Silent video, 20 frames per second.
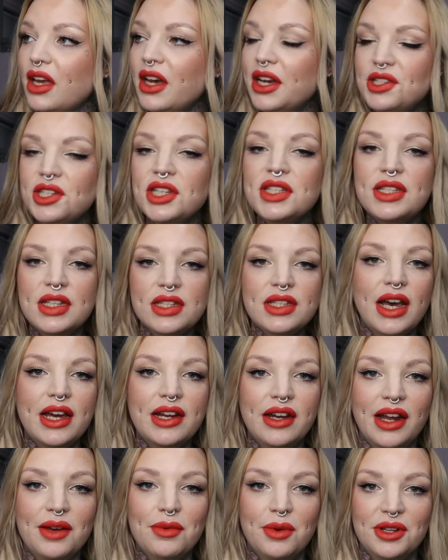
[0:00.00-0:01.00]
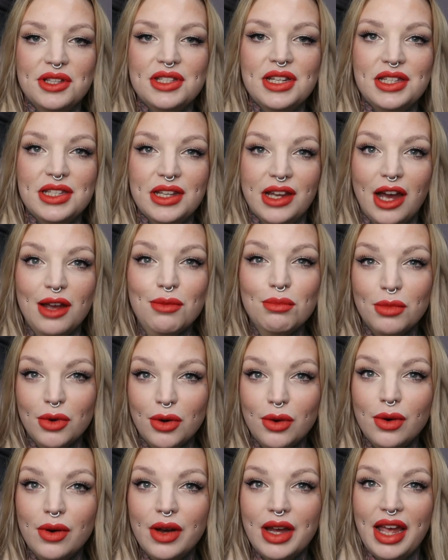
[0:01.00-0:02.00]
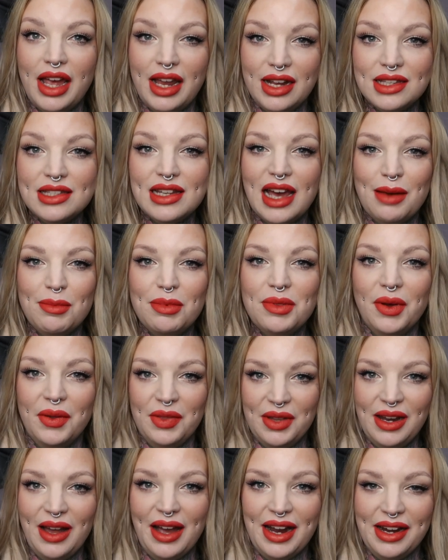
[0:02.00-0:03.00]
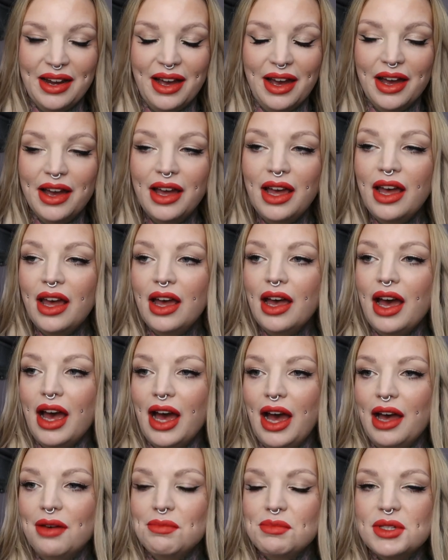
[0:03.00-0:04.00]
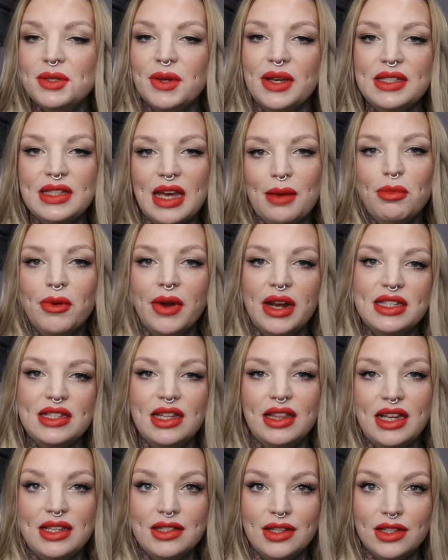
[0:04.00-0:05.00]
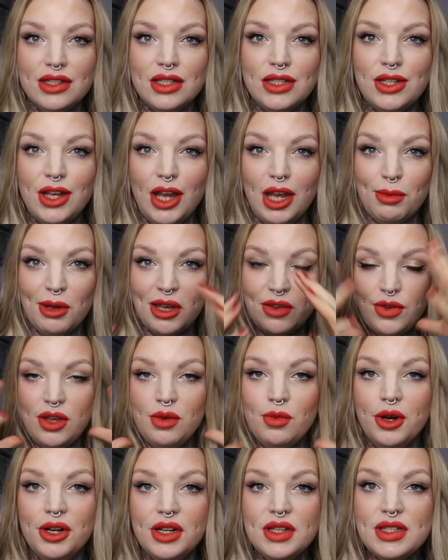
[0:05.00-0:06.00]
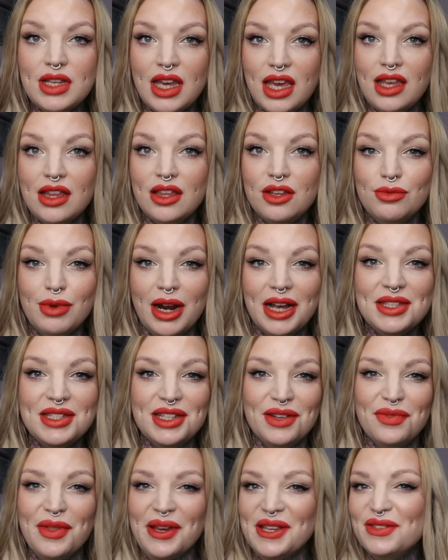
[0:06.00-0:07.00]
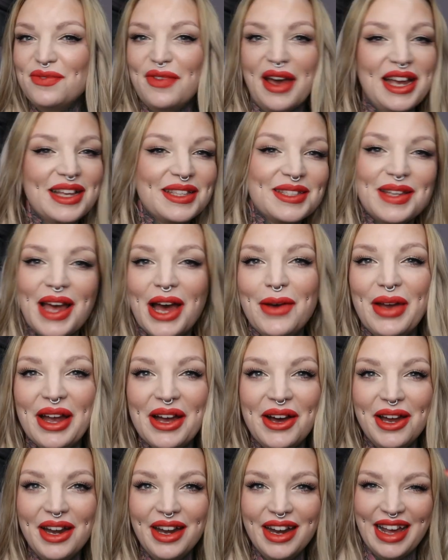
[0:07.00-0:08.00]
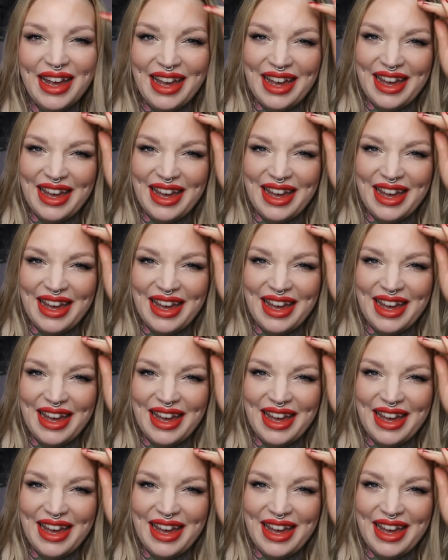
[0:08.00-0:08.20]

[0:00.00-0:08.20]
I just decided I wanted to go more in depth on the liner. So I separated these into two, but if you want to see the rest of this face going on,